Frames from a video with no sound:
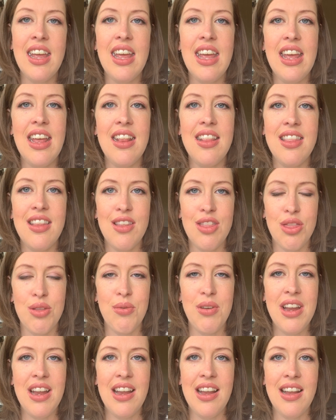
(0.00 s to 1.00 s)
in the
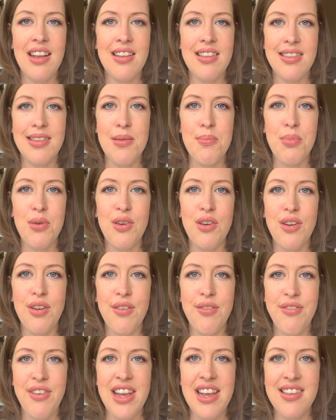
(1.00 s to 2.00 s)
3
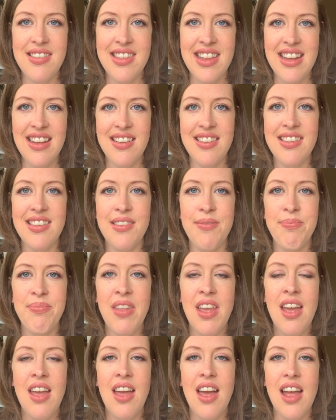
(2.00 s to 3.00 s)
simple phases.
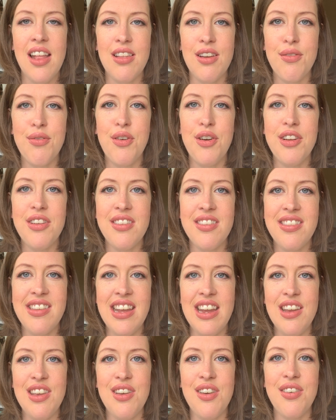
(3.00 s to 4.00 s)
I look forward to
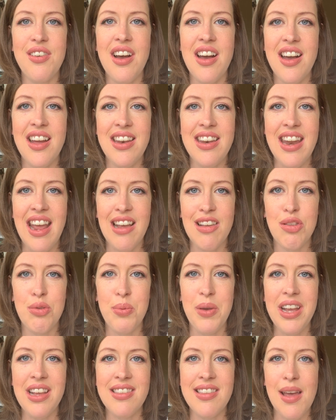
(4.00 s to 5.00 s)
seeing you on next
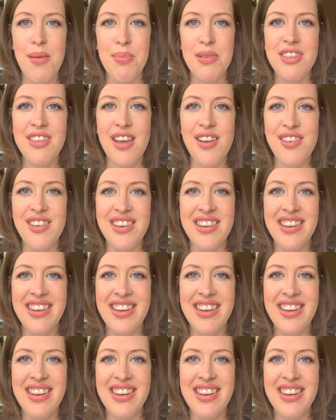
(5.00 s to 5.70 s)
week's episode.